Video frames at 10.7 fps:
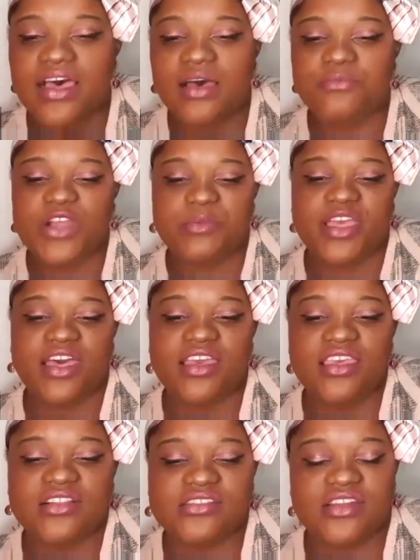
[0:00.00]
up rubbing
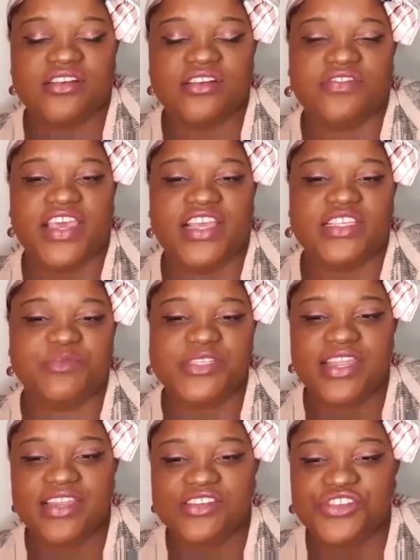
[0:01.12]
onions on her face,
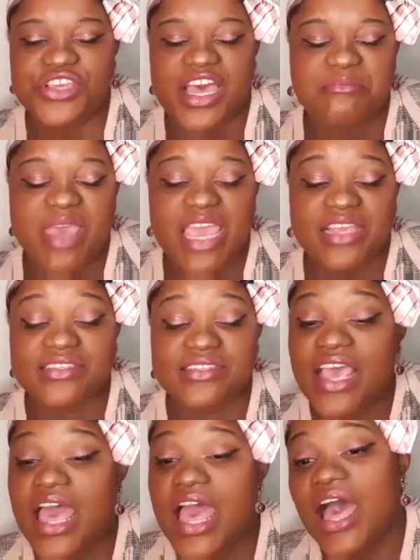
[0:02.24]
pretending she got maced.
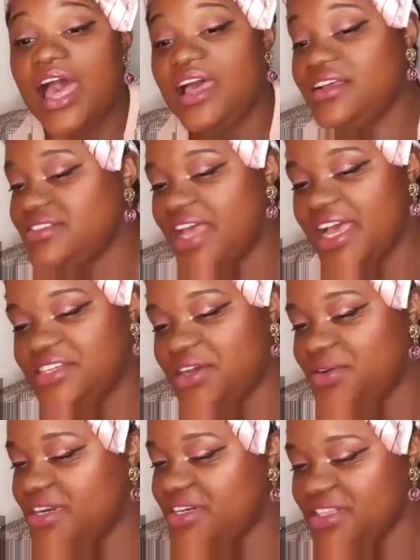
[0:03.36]
I
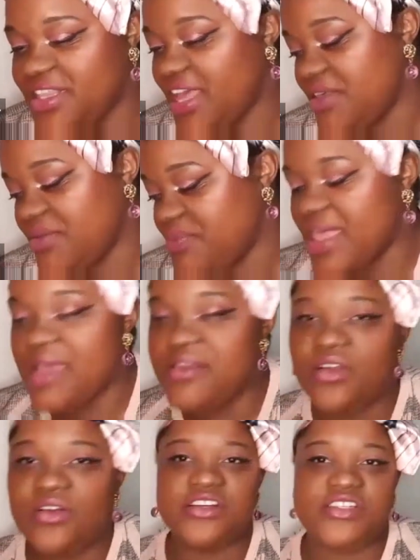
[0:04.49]
don't
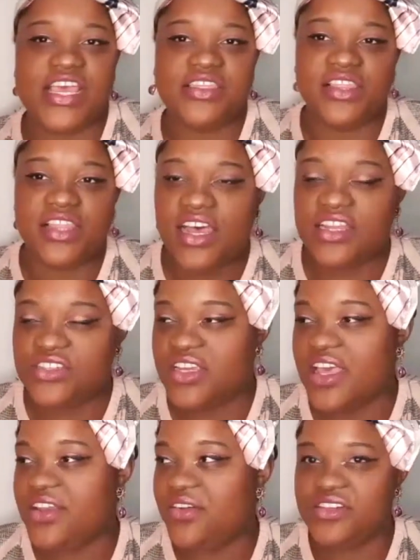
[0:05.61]
understand the logic.
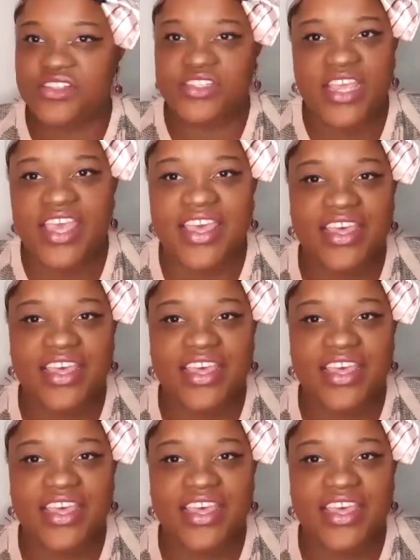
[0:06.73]
I don't understand.